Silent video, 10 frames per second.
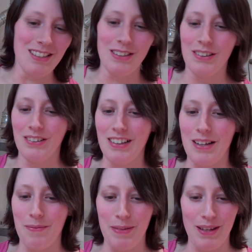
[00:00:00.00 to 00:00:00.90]
So
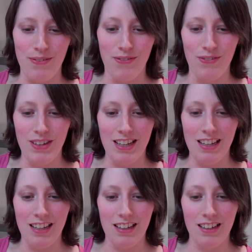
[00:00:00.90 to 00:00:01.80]
let me
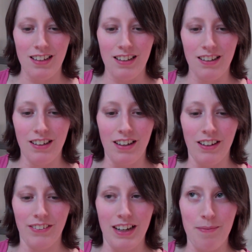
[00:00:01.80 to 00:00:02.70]
think.
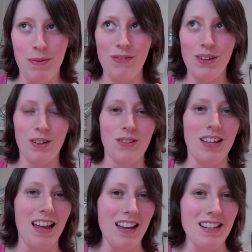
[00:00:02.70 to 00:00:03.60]
Alright, moving on to
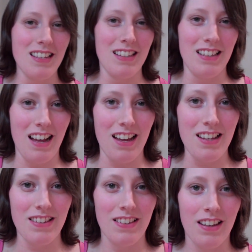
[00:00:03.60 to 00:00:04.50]

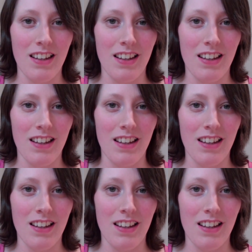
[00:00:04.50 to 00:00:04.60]
exercise.